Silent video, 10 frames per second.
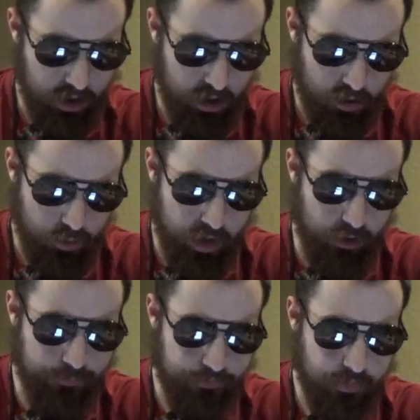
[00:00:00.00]
well,
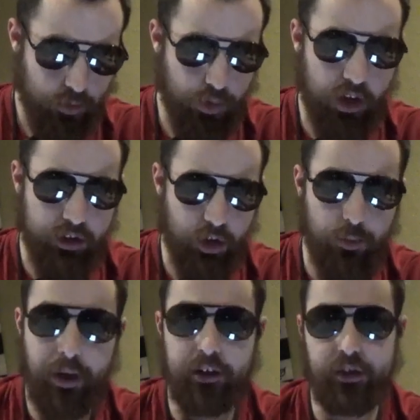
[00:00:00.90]
we all know
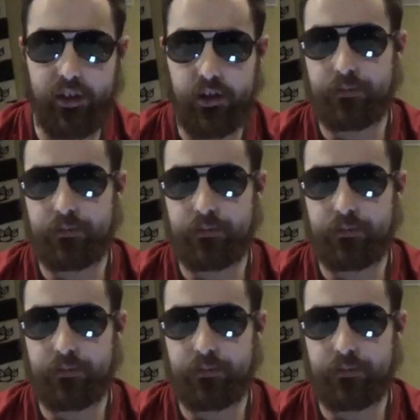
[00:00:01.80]
about the